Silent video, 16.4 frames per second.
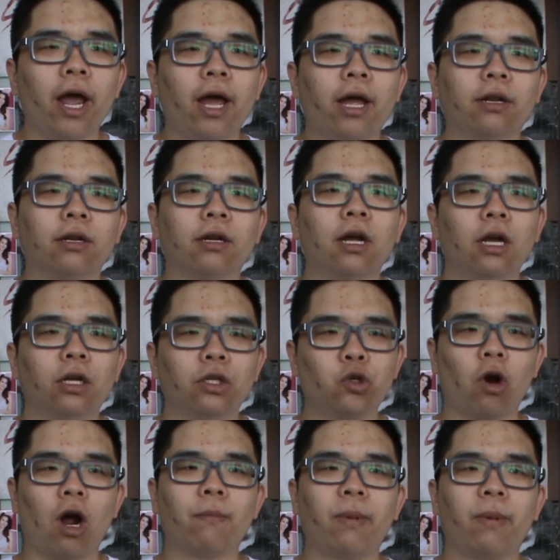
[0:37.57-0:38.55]
and
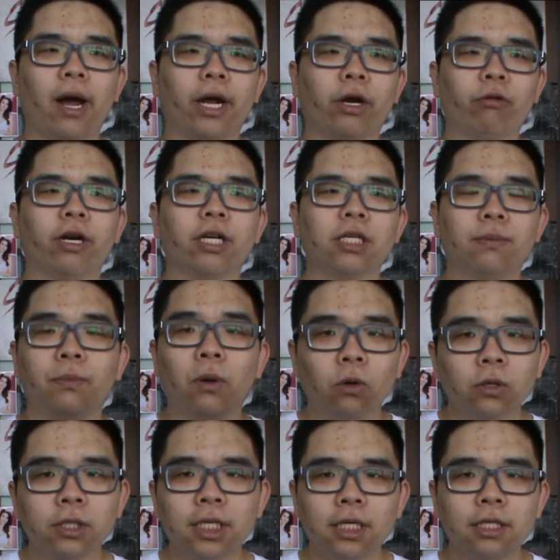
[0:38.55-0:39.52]
drawn by Cris
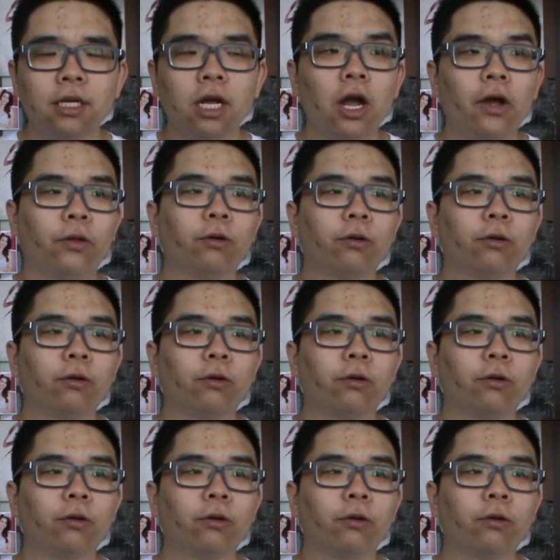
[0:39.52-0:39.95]
Bolsin.